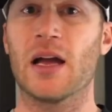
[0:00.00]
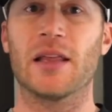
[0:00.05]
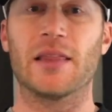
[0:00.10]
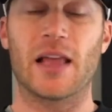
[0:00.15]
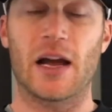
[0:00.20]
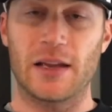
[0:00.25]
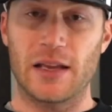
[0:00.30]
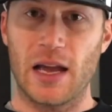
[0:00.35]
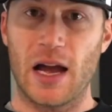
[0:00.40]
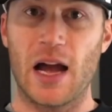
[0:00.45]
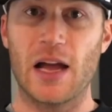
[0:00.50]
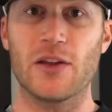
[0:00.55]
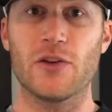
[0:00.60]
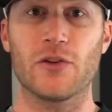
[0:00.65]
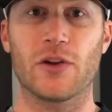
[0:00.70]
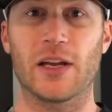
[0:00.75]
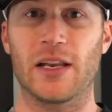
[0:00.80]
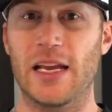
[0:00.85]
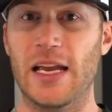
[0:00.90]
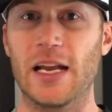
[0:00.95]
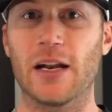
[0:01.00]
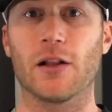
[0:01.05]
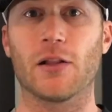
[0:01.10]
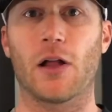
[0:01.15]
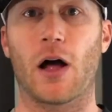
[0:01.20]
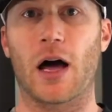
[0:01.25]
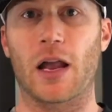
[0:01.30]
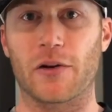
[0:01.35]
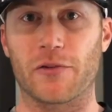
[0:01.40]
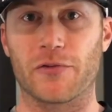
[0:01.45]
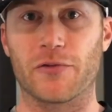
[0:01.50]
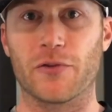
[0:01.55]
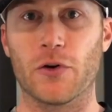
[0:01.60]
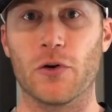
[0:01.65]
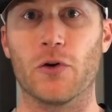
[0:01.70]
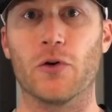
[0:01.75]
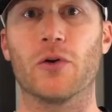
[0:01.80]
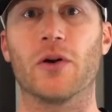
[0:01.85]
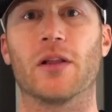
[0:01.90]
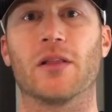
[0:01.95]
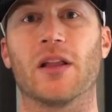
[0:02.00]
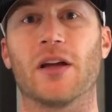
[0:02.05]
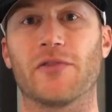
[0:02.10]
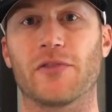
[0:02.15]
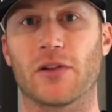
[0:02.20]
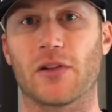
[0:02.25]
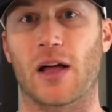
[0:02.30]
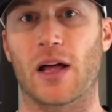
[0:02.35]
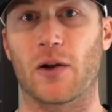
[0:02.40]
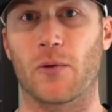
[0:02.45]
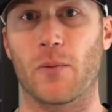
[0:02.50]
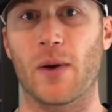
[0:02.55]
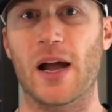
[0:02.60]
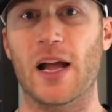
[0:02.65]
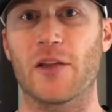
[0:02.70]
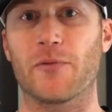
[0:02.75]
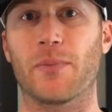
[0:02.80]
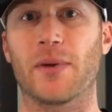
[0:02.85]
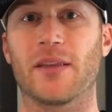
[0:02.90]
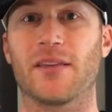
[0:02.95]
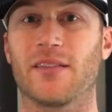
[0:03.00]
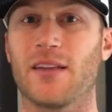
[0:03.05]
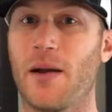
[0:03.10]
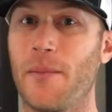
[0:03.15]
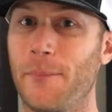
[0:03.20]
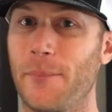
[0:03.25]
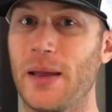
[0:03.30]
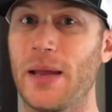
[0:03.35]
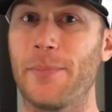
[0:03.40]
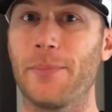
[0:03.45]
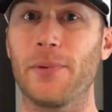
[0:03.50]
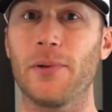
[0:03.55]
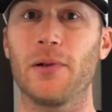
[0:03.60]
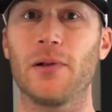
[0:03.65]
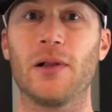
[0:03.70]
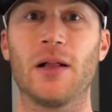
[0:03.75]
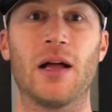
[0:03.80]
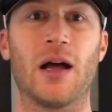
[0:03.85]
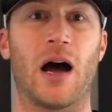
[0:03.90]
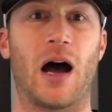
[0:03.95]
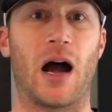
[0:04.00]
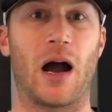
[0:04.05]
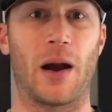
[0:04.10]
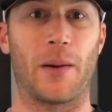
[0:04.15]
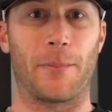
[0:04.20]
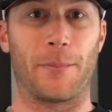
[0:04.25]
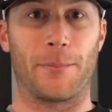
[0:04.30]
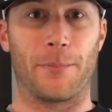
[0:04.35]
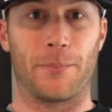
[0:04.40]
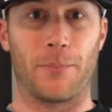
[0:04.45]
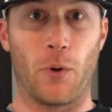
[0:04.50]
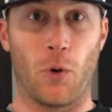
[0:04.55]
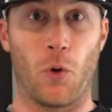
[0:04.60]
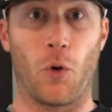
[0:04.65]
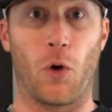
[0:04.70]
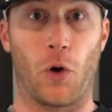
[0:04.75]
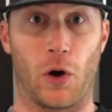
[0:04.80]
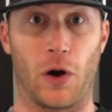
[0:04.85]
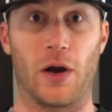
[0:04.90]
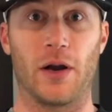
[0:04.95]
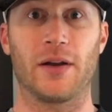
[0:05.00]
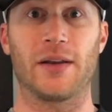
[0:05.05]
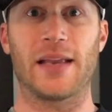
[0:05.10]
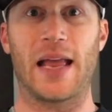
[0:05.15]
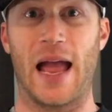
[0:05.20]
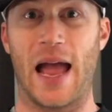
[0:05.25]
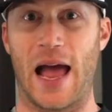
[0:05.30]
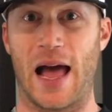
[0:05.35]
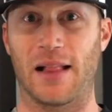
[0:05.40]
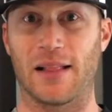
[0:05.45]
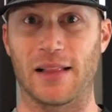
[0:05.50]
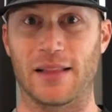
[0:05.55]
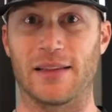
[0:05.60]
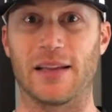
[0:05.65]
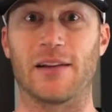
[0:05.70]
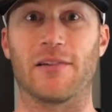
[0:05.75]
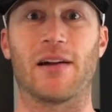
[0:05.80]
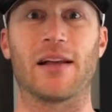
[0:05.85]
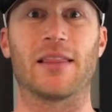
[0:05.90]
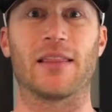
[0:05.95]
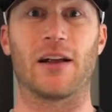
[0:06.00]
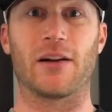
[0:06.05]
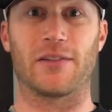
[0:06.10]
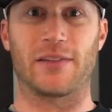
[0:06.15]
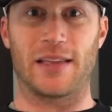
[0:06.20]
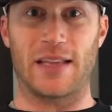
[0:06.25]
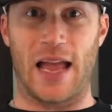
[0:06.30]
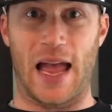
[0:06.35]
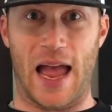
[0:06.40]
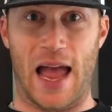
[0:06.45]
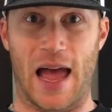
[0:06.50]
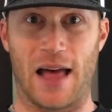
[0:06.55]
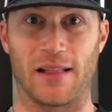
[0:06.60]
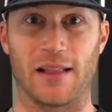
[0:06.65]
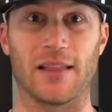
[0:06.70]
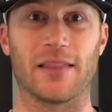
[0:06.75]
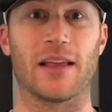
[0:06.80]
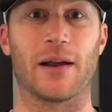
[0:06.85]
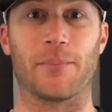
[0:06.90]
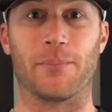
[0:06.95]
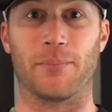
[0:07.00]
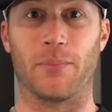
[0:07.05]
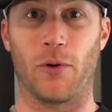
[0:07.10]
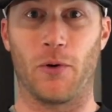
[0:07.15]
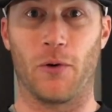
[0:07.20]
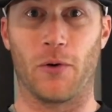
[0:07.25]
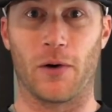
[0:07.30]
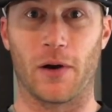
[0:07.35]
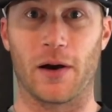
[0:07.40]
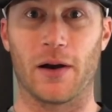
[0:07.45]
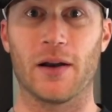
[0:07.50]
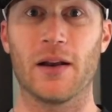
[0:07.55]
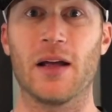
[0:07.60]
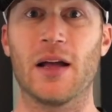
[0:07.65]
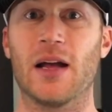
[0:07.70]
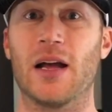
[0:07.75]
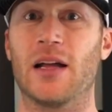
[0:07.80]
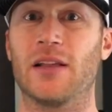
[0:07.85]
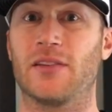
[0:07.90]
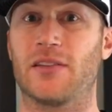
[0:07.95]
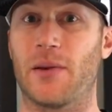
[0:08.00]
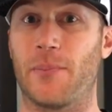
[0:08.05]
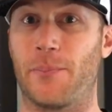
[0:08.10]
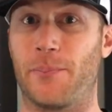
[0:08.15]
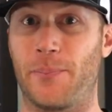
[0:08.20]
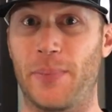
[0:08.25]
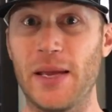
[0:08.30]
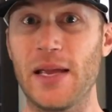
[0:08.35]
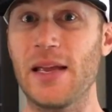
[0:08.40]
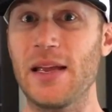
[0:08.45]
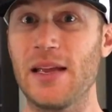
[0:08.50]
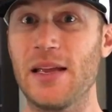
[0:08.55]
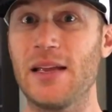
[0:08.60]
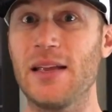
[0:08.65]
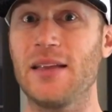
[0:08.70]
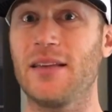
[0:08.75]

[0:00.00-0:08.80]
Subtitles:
Now, you could eat a lot of food and lift a lot of weights, but some people are born talented, right? They're talent. They're born to be